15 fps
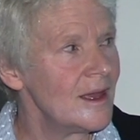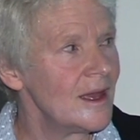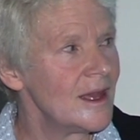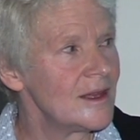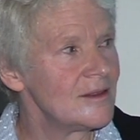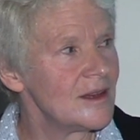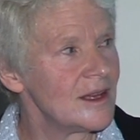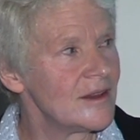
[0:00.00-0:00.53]

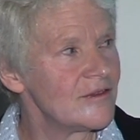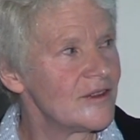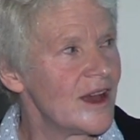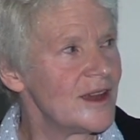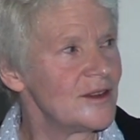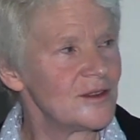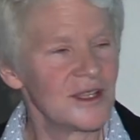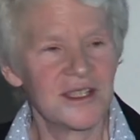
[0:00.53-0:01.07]
And a
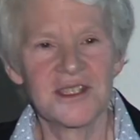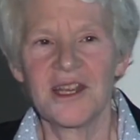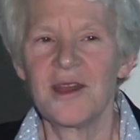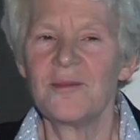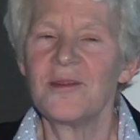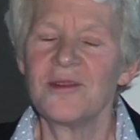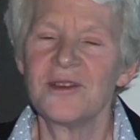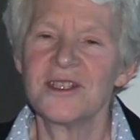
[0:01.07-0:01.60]
final
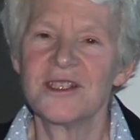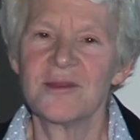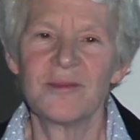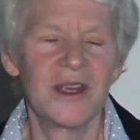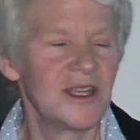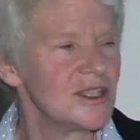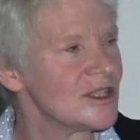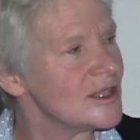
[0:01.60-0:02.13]
example is a
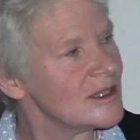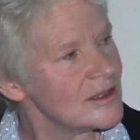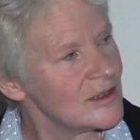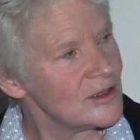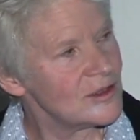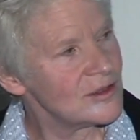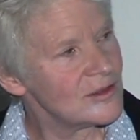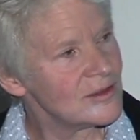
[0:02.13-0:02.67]
patient
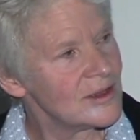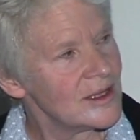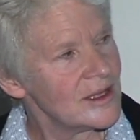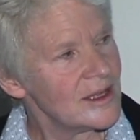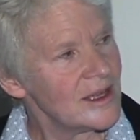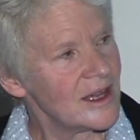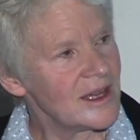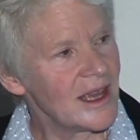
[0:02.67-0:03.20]
who,
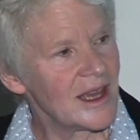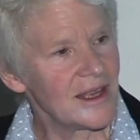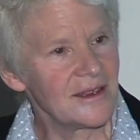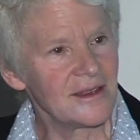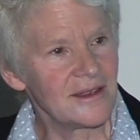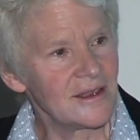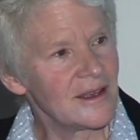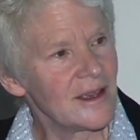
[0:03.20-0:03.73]

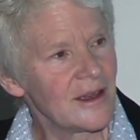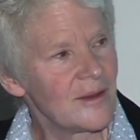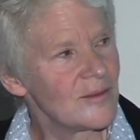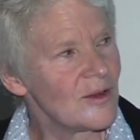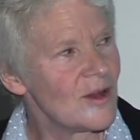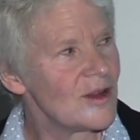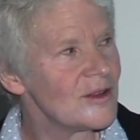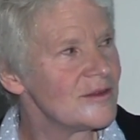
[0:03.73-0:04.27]
again,
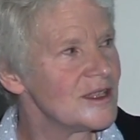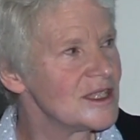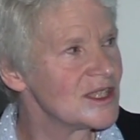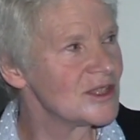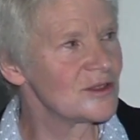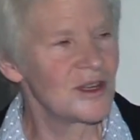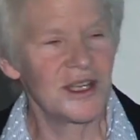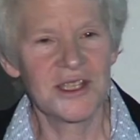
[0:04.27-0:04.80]
all of these
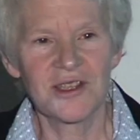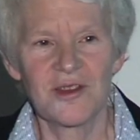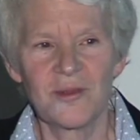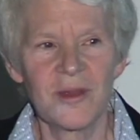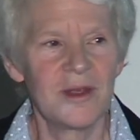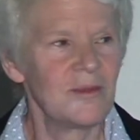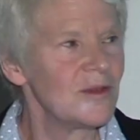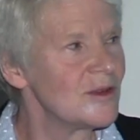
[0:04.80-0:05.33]
stories are
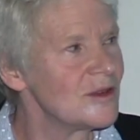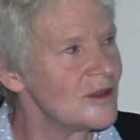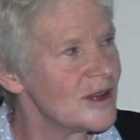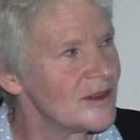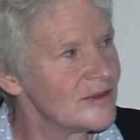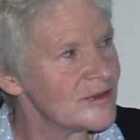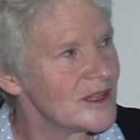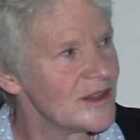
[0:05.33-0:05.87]
people who
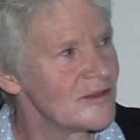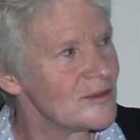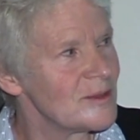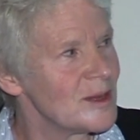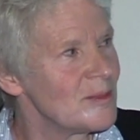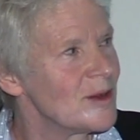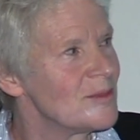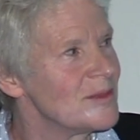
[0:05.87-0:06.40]
have given
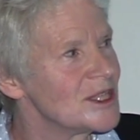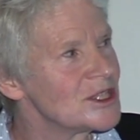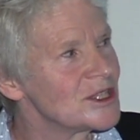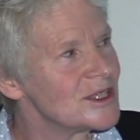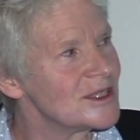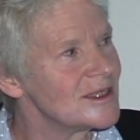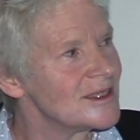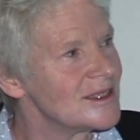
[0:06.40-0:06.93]
me
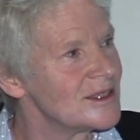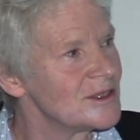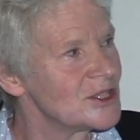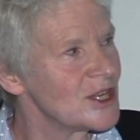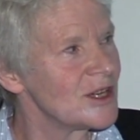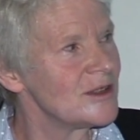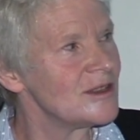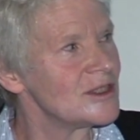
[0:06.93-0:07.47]
permission to
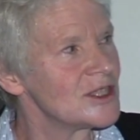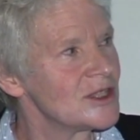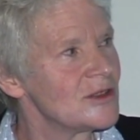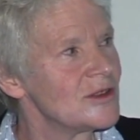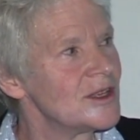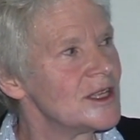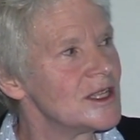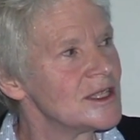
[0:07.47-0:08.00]
share their
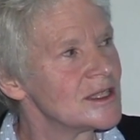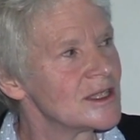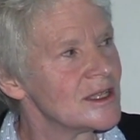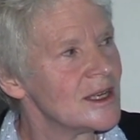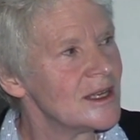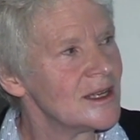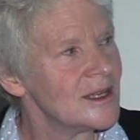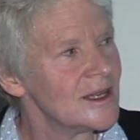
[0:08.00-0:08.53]
stories,
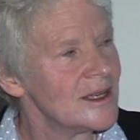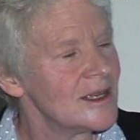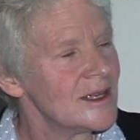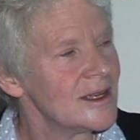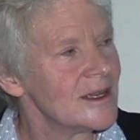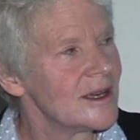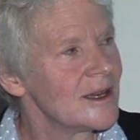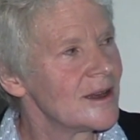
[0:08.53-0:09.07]

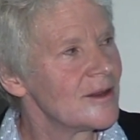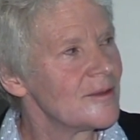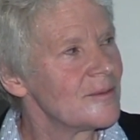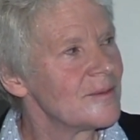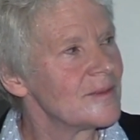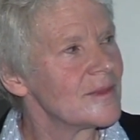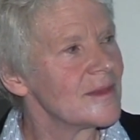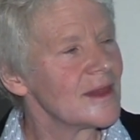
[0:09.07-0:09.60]

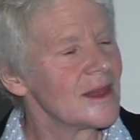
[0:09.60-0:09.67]
who